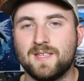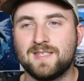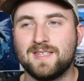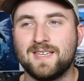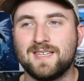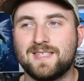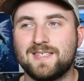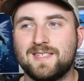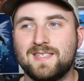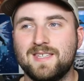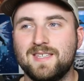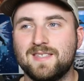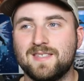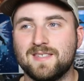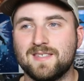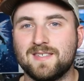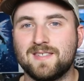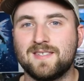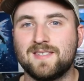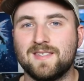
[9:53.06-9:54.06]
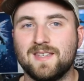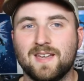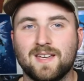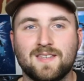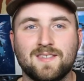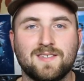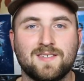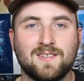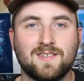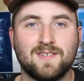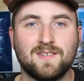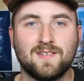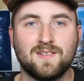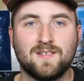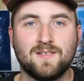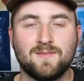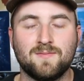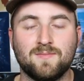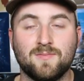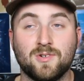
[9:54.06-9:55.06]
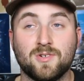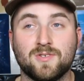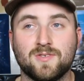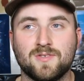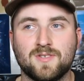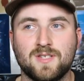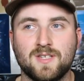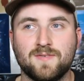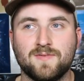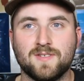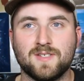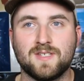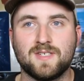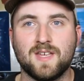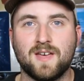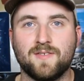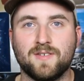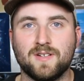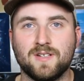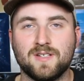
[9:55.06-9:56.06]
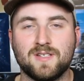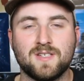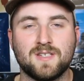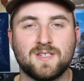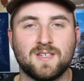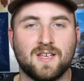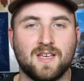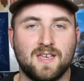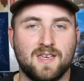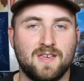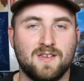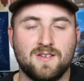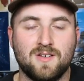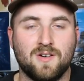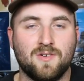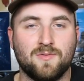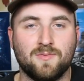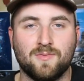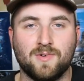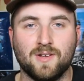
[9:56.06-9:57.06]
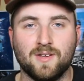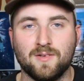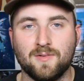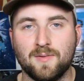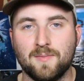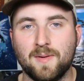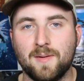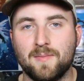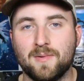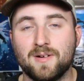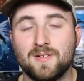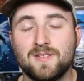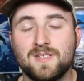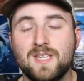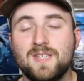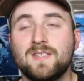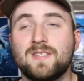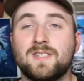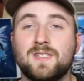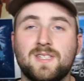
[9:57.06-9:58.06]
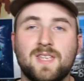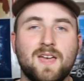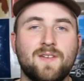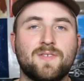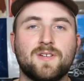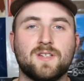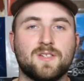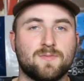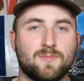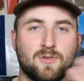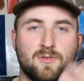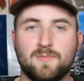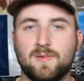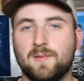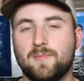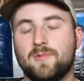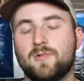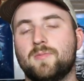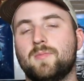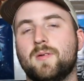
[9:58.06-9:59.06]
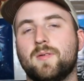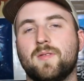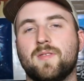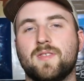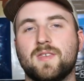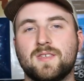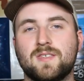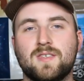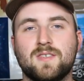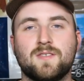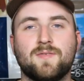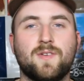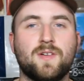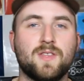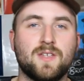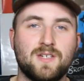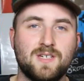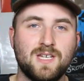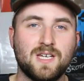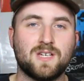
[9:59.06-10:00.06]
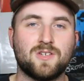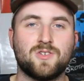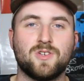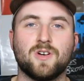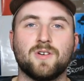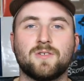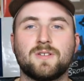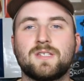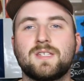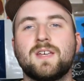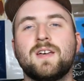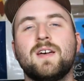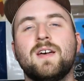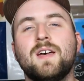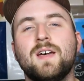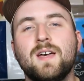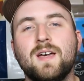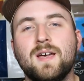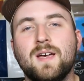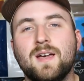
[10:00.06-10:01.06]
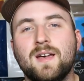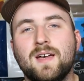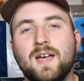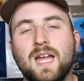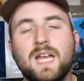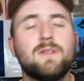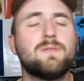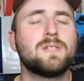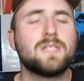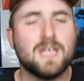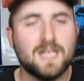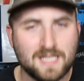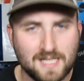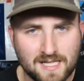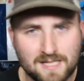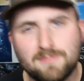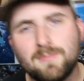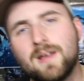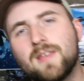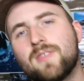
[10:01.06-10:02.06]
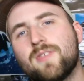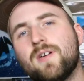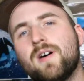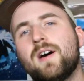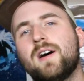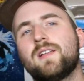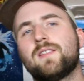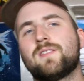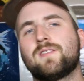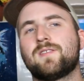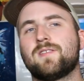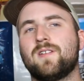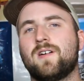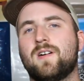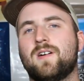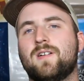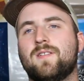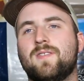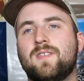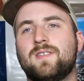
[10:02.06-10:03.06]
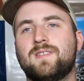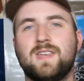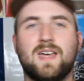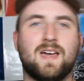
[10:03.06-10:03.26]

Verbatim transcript: it's like season 6. more so season 7. It's just like you don't really remember it. Season 7 is more memorable than this because of all the dick jokes. Anyways, guys, that's my thoughts on